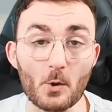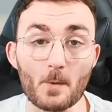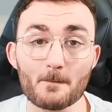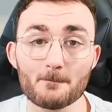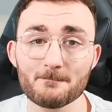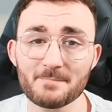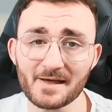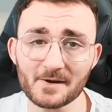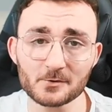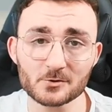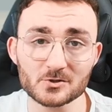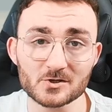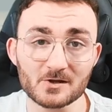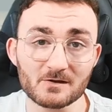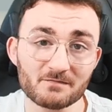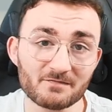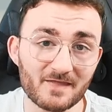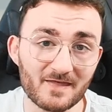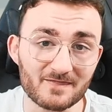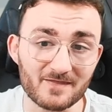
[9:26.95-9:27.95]
a better
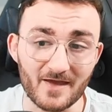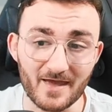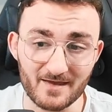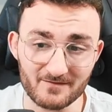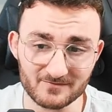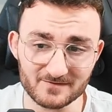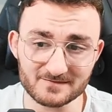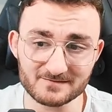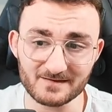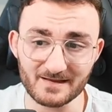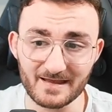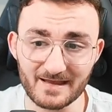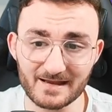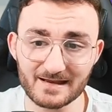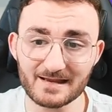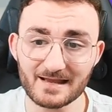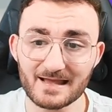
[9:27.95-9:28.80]
gun than the heavy tank,